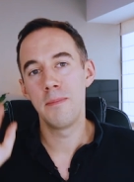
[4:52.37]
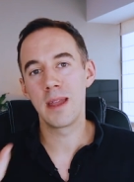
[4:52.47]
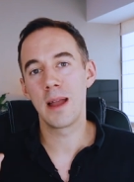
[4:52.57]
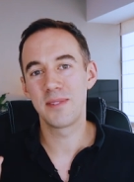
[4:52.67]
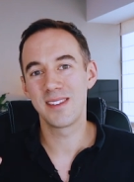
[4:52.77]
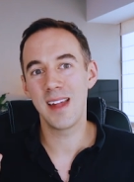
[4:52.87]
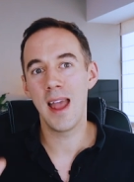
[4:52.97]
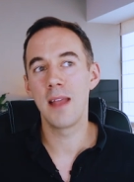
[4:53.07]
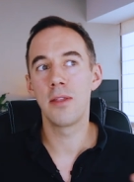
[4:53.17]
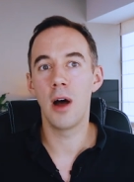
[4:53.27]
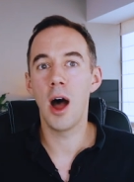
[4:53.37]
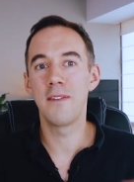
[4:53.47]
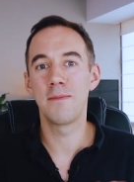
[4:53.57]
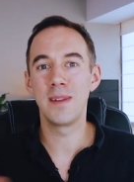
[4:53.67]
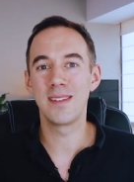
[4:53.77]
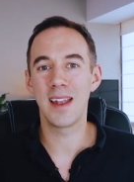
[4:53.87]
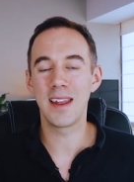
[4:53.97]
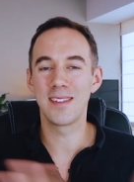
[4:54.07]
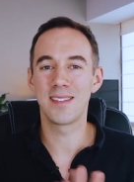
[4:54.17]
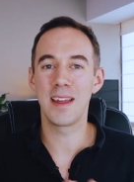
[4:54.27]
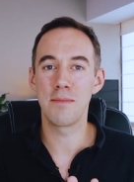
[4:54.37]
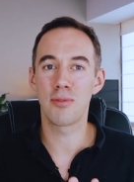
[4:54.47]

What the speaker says: being able to say that I've been selling the same